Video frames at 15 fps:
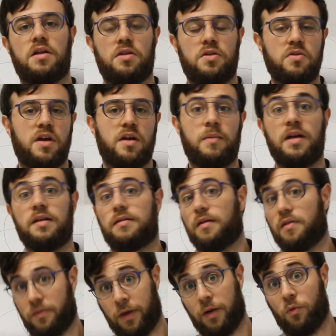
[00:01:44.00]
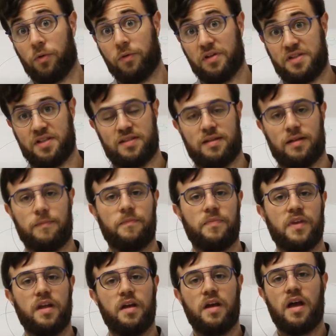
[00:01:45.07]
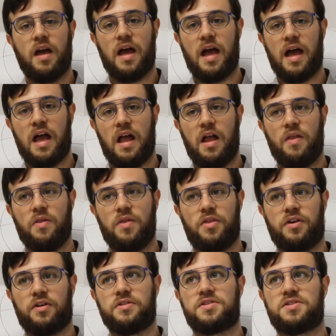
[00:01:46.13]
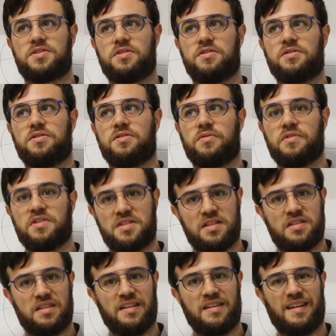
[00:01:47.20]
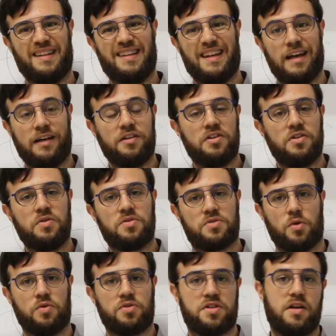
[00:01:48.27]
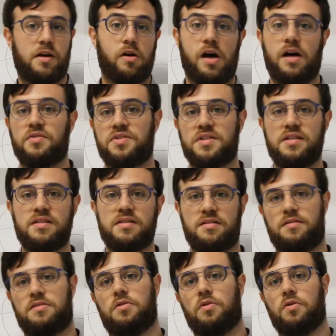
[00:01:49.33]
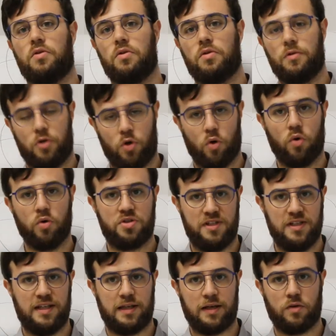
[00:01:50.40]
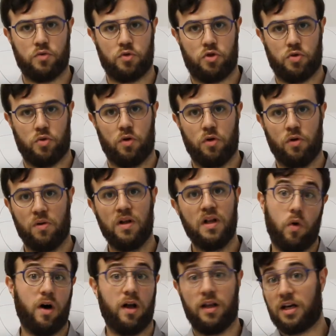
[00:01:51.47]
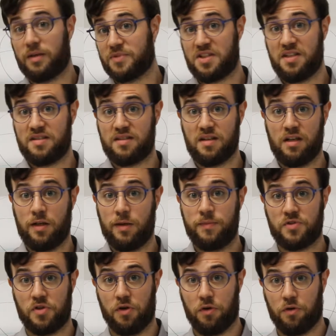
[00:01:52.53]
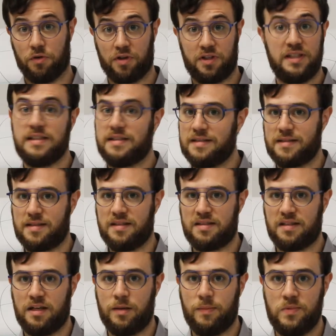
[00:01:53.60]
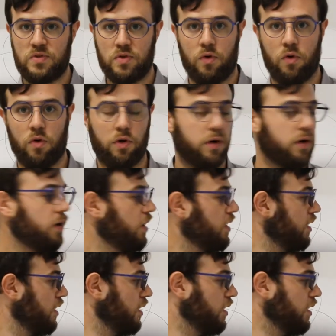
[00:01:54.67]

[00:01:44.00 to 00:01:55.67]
you name it, they will resist it. And they're so resistant that they're used also in our houses to coordinate and control alarm systems or heating systems or